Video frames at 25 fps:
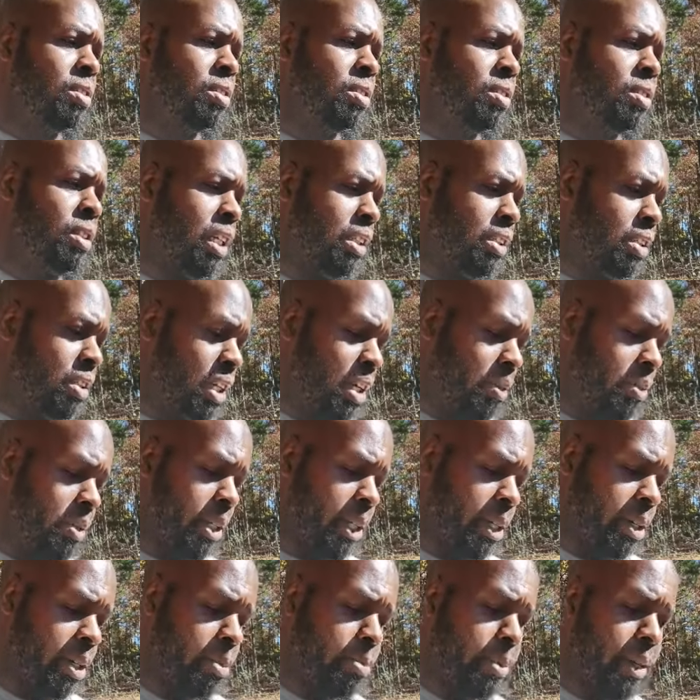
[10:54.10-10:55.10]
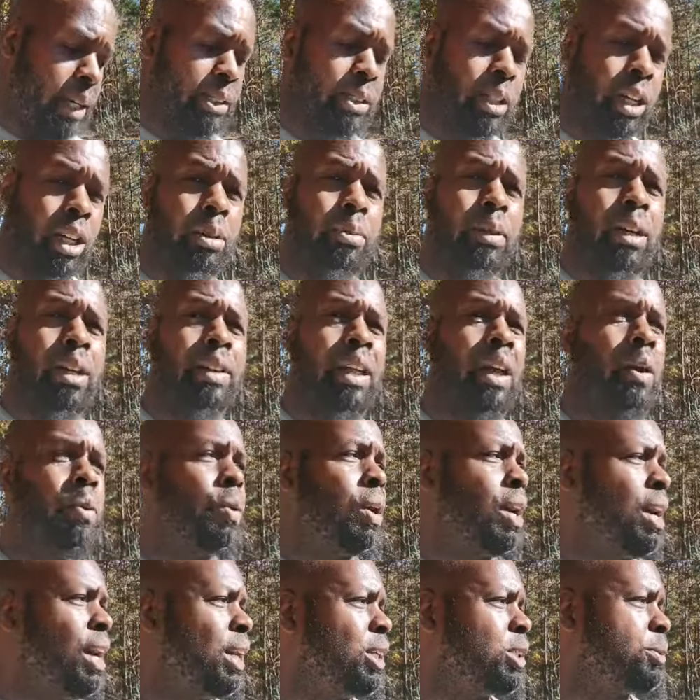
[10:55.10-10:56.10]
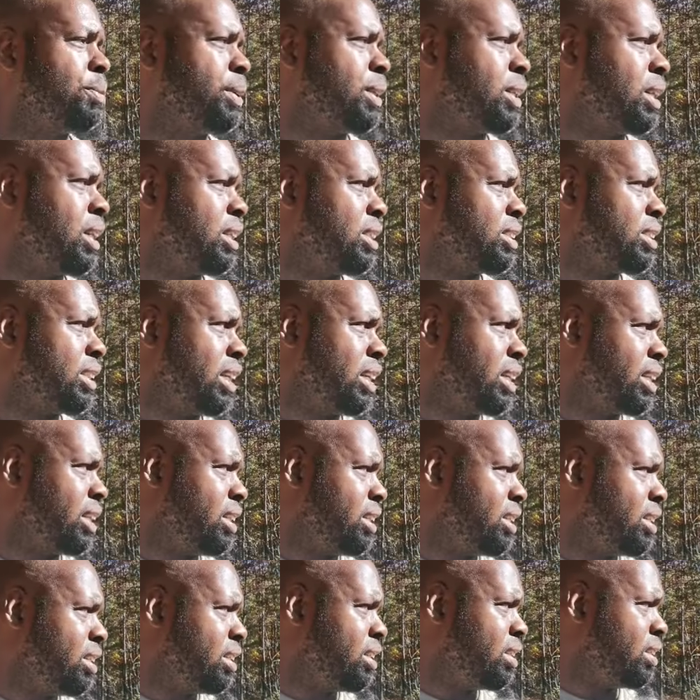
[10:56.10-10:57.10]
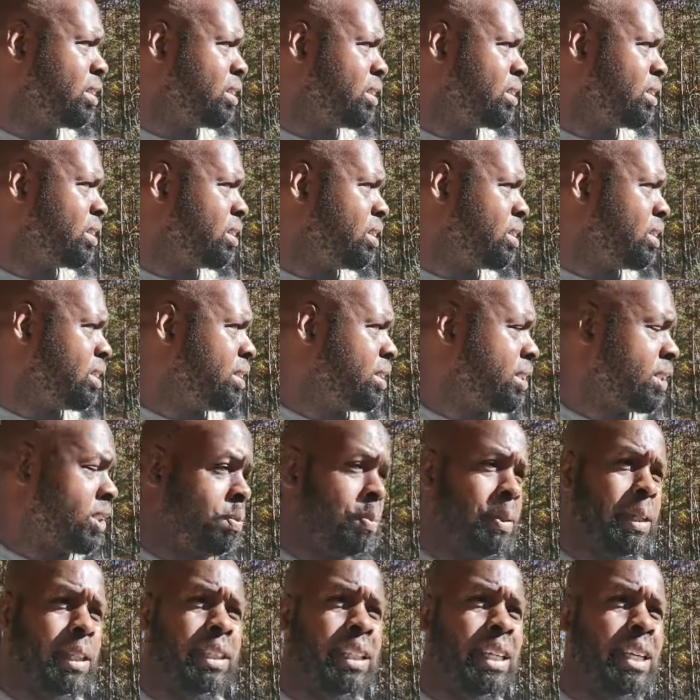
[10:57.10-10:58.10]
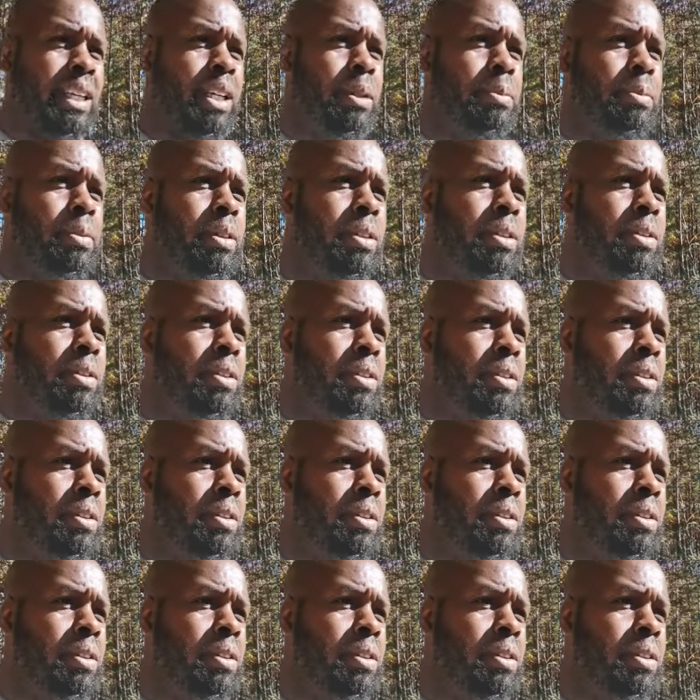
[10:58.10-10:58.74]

Yet today we got everybody talking about they wise because they can speak the Hebrew.